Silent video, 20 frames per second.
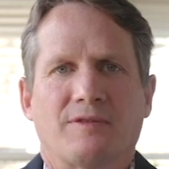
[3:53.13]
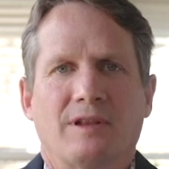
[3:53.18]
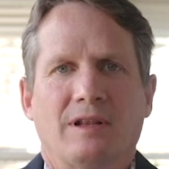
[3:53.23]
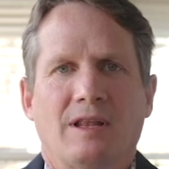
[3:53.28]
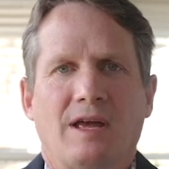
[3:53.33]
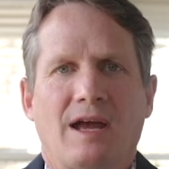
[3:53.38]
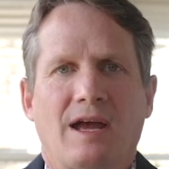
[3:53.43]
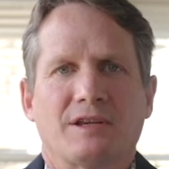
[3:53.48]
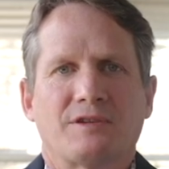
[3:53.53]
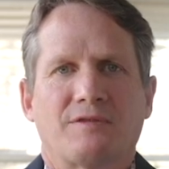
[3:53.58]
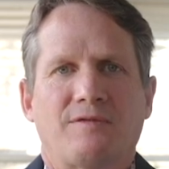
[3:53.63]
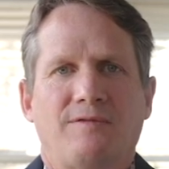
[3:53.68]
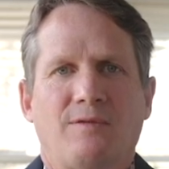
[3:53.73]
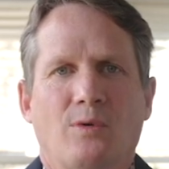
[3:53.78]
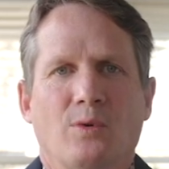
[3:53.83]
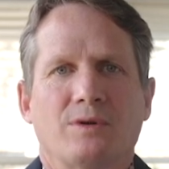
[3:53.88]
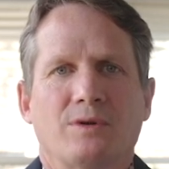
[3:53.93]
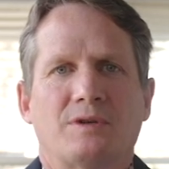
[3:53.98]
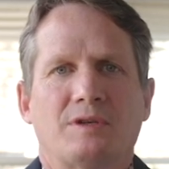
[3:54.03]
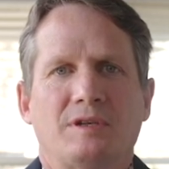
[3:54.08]
for the last
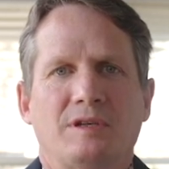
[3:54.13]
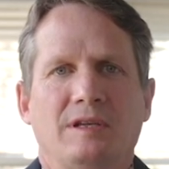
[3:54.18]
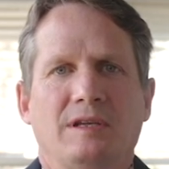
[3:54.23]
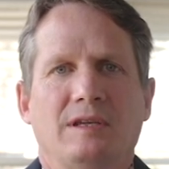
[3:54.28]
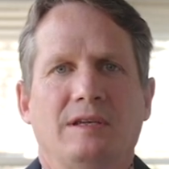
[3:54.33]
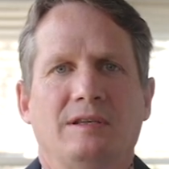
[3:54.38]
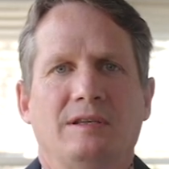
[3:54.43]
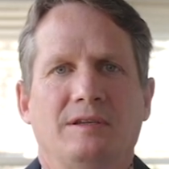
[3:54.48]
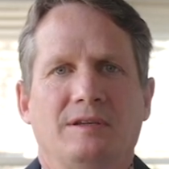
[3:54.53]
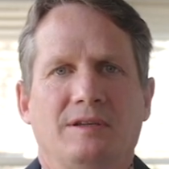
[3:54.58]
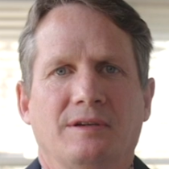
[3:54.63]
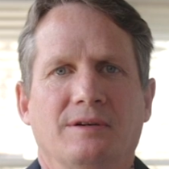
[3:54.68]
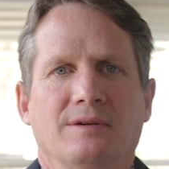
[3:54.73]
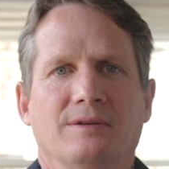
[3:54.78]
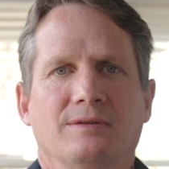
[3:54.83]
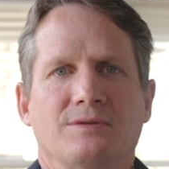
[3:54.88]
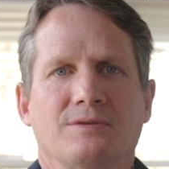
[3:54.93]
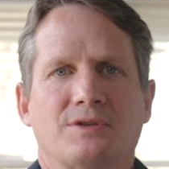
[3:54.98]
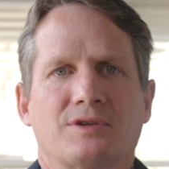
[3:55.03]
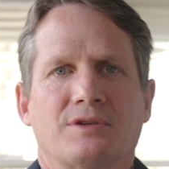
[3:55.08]
14
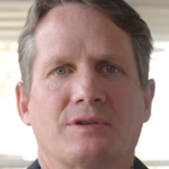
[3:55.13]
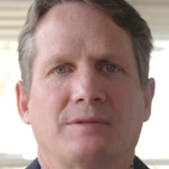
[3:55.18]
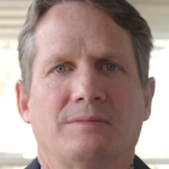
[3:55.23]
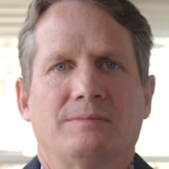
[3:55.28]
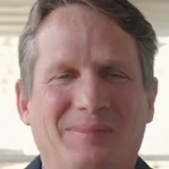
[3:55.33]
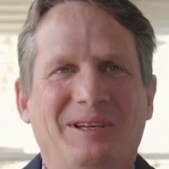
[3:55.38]
years.